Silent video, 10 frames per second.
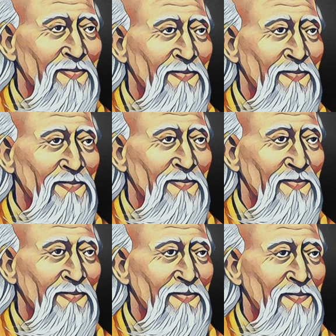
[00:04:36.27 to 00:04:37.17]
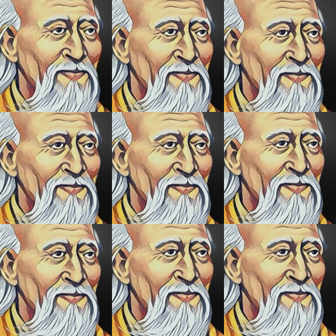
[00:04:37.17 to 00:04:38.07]

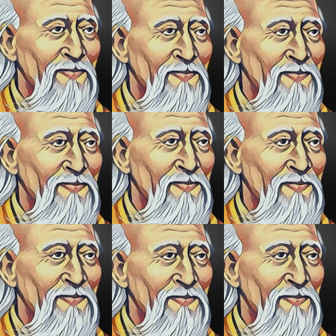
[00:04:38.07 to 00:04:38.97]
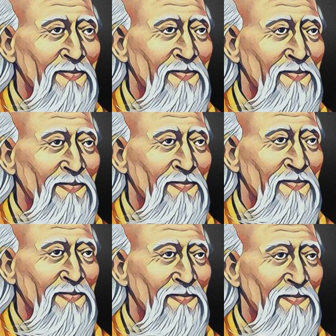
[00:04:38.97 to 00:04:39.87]

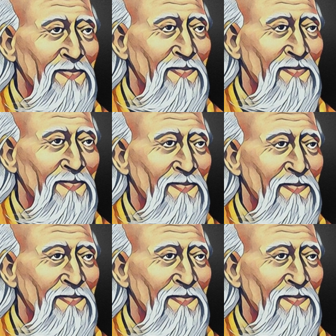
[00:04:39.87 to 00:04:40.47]
Nobody speaks.